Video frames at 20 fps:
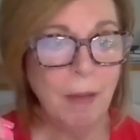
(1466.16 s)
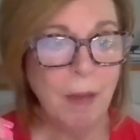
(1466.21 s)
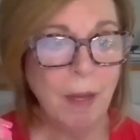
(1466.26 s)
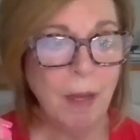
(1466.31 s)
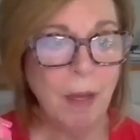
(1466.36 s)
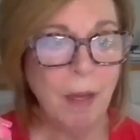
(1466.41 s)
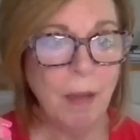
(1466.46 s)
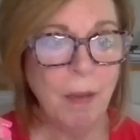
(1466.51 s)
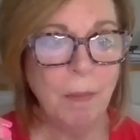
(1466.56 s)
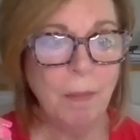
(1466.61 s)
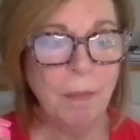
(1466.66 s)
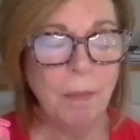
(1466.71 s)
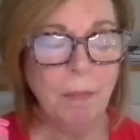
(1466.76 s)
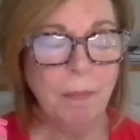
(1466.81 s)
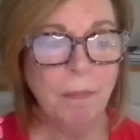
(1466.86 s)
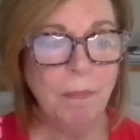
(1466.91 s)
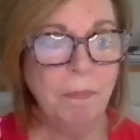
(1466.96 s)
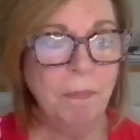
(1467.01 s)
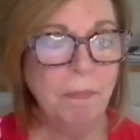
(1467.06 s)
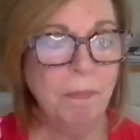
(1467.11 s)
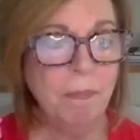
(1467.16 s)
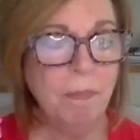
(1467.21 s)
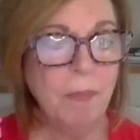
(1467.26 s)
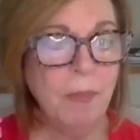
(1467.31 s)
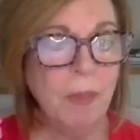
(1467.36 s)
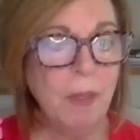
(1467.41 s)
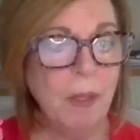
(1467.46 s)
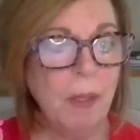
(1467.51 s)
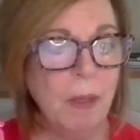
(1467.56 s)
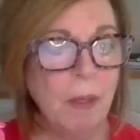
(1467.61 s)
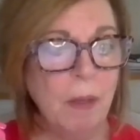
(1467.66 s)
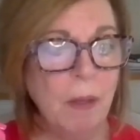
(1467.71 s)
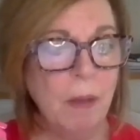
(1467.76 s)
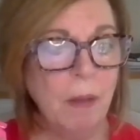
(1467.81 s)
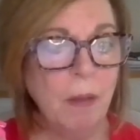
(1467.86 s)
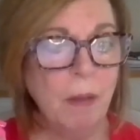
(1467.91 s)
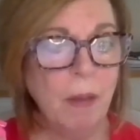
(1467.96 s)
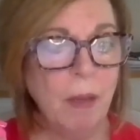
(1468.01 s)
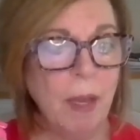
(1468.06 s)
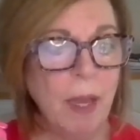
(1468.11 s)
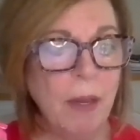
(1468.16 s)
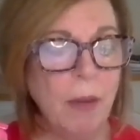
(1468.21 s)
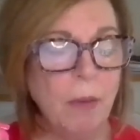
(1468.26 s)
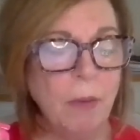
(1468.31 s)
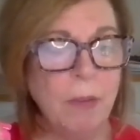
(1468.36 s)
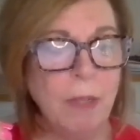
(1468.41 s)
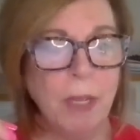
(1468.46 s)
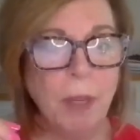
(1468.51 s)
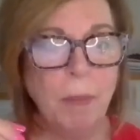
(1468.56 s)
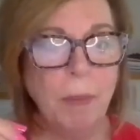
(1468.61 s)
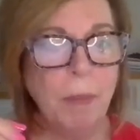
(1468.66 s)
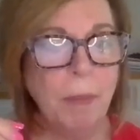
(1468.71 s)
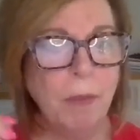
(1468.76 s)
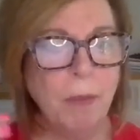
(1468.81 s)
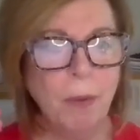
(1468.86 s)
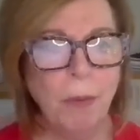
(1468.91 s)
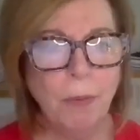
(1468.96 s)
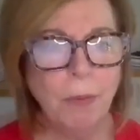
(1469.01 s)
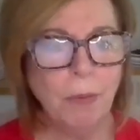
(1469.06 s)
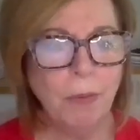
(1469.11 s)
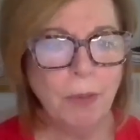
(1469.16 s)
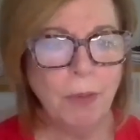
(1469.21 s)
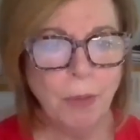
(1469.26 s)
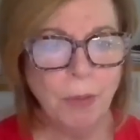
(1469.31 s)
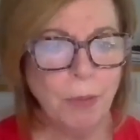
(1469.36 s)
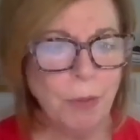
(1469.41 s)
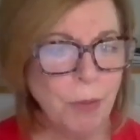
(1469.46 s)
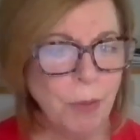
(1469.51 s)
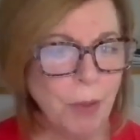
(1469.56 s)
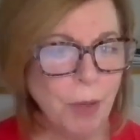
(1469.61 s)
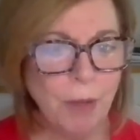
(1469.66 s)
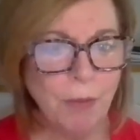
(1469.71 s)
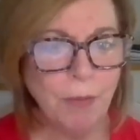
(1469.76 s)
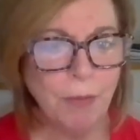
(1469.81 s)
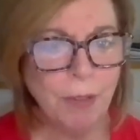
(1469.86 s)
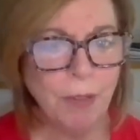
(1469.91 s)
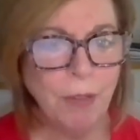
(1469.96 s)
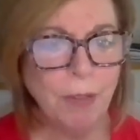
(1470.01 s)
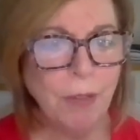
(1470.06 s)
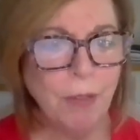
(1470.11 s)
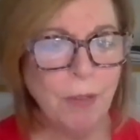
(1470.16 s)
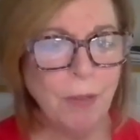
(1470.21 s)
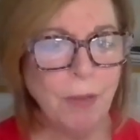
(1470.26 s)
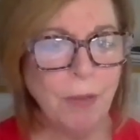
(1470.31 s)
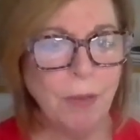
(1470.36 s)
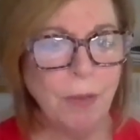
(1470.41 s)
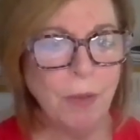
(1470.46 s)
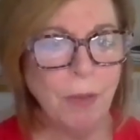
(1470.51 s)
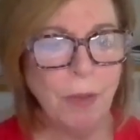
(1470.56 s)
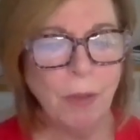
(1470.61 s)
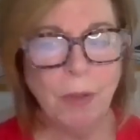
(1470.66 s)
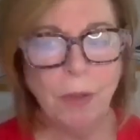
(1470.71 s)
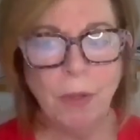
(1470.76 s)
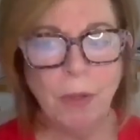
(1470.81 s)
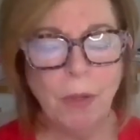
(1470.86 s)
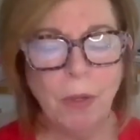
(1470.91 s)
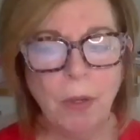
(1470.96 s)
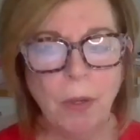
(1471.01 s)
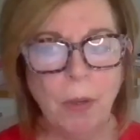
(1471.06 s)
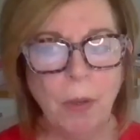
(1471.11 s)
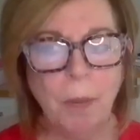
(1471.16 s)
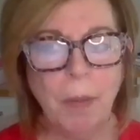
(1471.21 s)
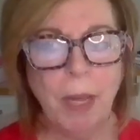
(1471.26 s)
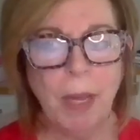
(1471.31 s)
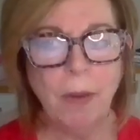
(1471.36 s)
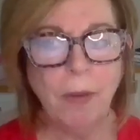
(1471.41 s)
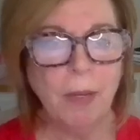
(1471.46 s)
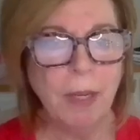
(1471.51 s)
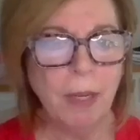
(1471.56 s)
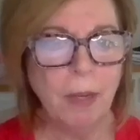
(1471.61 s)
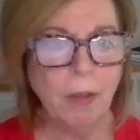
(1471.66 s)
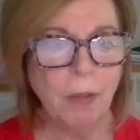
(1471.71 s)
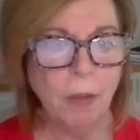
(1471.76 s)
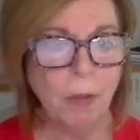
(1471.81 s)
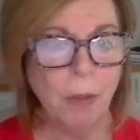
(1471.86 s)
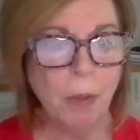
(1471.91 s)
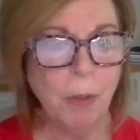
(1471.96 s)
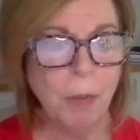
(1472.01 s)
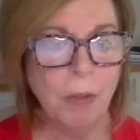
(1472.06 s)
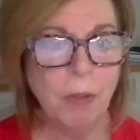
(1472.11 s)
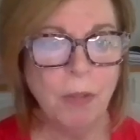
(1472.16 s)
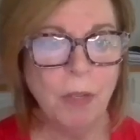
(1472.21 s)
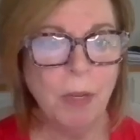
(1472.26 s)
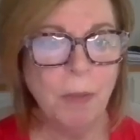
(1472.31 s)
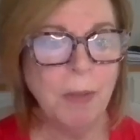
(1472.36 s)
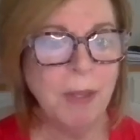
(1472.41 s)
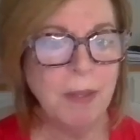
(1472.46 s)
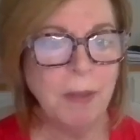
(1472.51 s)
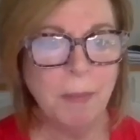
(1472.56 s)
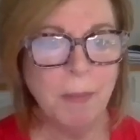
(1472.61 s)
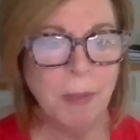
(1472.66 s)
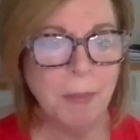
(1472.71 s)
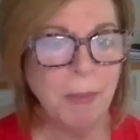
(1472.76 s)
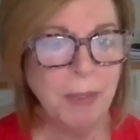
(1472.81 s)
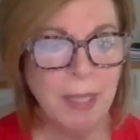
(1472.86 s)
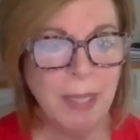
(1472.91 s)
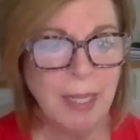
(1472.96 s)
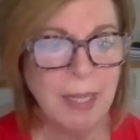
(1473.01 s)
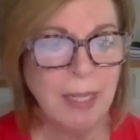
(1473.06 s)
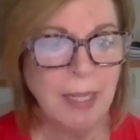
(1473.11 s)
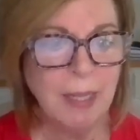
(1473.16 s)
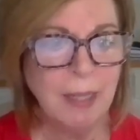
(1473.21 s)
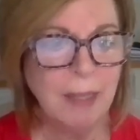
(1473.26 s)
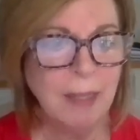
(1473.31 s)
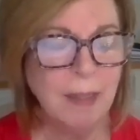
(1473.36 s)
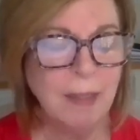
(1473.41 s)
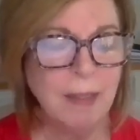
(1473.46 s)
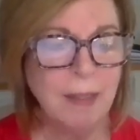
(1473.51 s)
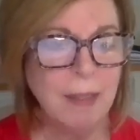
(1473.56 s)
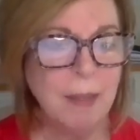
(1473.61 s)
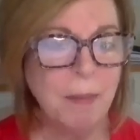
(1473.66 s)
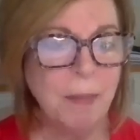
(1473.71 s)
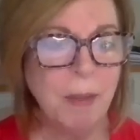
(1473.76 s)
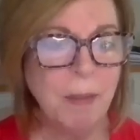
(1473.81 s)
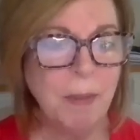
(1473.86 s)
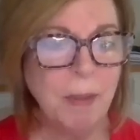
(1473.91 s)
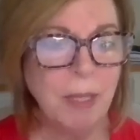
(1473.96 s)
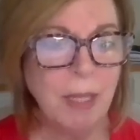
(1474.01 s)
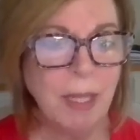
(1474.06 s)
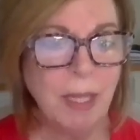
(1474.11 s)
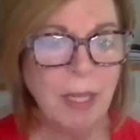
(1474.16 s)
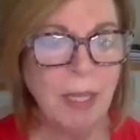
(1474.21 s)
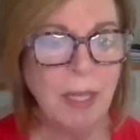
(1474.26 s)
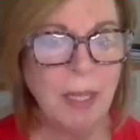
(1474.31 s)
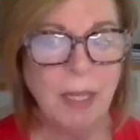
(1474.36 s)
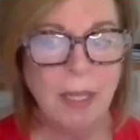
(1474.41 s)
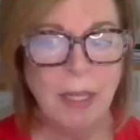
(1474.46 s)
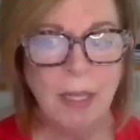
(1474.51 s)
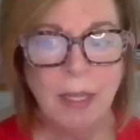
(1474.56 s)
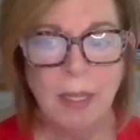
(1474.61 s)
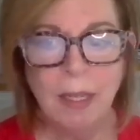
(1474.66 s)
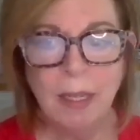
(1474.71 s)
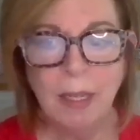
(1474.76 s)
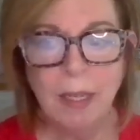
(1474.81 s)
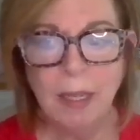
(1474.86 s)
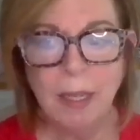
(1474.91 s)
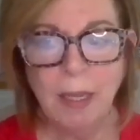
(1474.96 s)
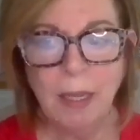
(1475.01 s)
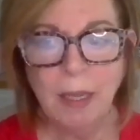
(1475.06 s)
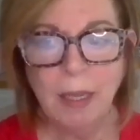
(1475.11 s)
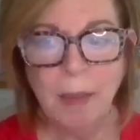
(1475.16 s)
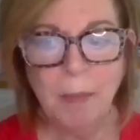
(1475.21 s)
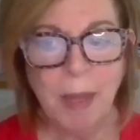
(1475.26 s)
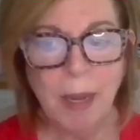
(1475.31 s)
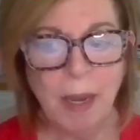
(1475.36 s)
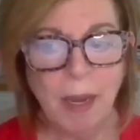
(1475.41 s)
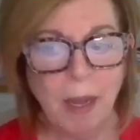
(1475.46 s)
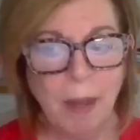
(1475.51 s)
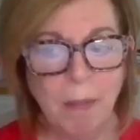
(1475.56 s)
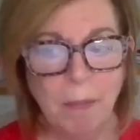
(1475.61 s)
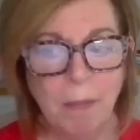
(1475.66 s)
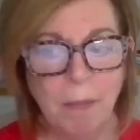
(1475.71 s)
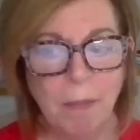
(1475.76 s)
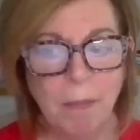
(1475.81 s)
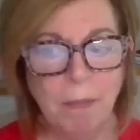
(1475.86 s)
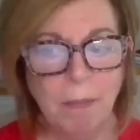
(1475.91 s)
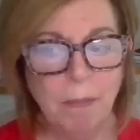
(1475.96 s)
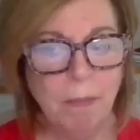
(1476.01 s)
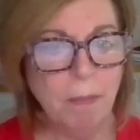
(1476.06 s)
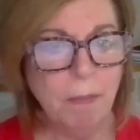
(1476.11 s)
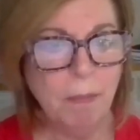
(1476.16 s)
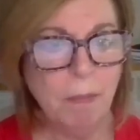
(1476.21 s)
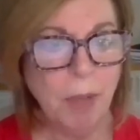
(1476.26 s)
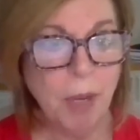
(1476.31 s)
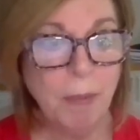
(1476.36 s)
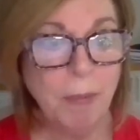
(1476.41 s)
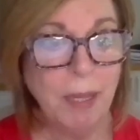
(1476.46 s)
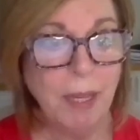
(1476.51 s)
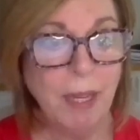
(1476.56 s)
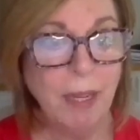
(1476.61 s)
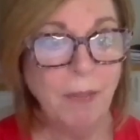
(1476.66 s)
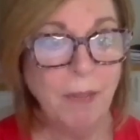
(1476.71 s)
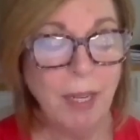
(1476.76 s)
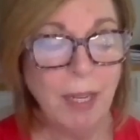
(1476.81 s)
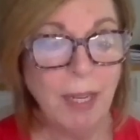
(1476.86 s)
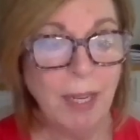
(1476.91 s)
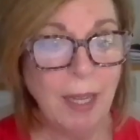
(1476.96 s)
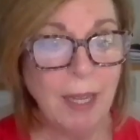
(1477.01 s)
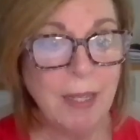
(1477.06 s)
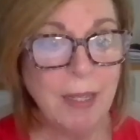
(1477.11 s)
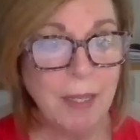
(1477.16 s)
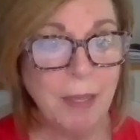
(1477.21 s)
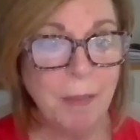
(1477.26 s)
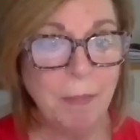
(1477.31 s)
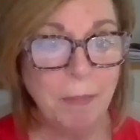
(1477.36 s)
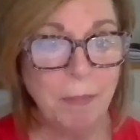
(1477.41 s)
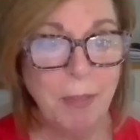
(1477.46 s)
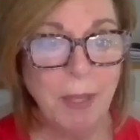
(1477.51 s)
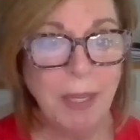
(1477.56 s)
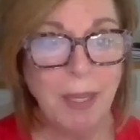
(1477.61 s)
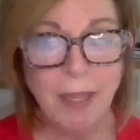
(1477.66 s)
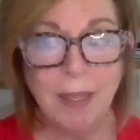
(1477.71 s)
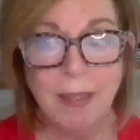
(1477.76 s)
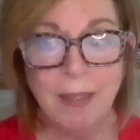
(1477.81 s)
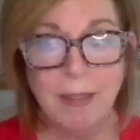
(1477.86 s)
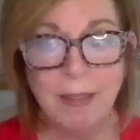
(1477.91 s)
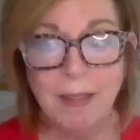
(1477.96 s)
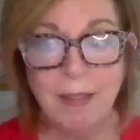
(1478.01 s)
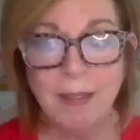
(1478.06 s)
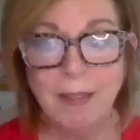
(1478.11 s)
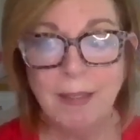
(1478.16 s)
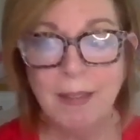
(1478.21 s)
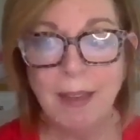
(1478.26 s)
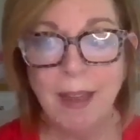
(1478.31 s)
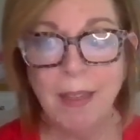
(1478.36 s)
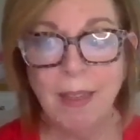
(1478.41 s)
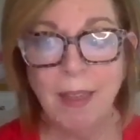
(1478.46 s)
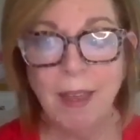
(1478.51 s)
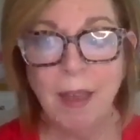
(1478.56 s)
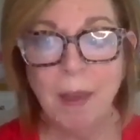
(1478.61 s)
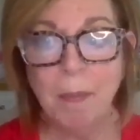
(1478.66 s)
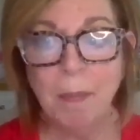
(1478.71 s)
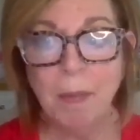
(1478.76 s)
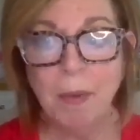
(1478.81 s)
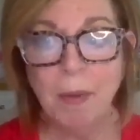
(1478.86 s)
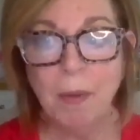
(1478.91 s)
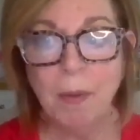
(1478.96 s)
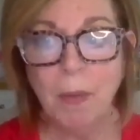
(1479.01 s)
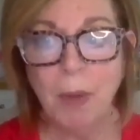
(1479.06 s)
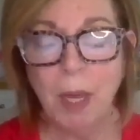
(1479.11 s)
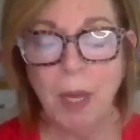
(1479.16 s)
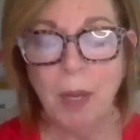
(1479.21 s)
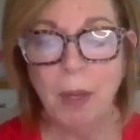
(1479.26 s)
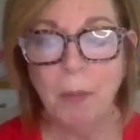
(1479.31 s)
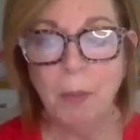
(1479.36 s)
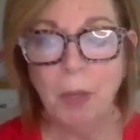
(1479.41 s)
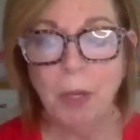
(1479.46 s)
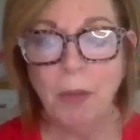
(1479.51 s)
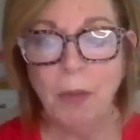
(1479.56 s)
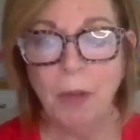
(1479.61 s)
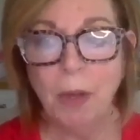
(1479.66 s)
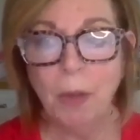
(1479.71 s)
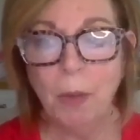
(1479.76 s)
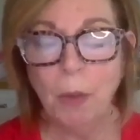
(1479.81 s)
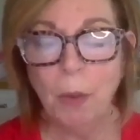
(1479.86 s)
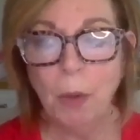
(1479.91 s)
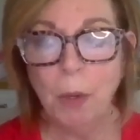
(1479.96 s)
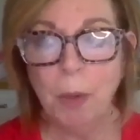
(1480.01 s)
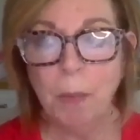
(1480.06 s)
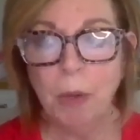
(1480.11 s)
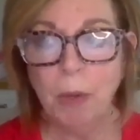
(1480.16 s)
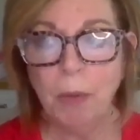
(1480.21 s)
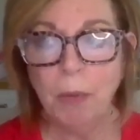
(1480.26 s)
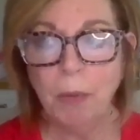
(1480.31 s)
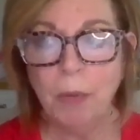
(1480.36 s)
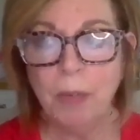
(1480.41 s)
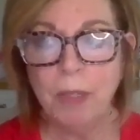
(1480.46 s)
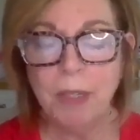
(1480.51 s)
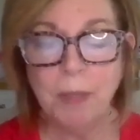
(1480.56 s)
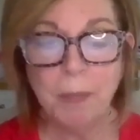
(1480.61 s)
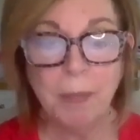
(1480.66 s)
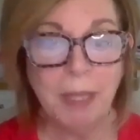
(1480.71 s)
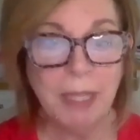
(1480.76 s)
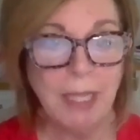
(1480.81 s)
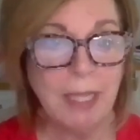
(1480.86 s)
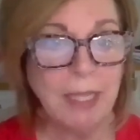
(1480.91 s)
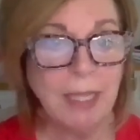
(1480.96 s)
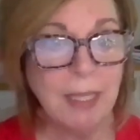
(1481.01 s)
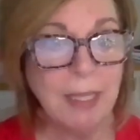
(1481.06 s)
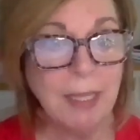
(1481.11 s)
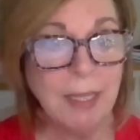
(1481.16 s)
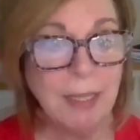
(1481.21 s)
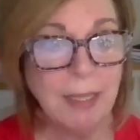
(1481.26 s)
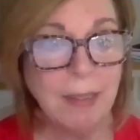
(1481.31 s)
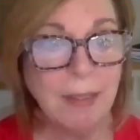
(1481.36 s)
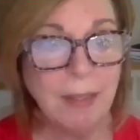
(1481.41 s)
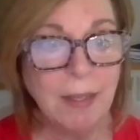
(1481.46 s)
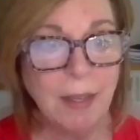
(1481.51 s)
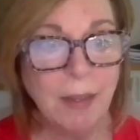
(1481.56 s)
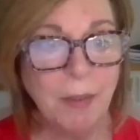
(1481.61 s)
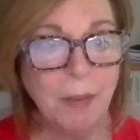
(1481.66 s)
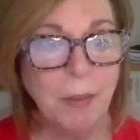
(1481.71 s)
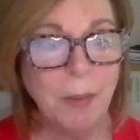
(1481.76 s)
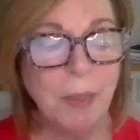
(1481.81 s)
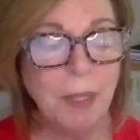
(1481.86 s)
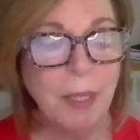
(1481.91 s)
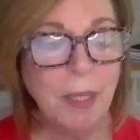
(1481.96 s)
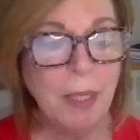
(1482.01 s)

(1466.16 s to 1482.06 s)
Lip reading: um, I don't tell people don't do artificial or bioidentical hormone treatment. Some people need it. Some people need it, and I'm probably getting ready to get some because I think I'm what you call hormone depleted. So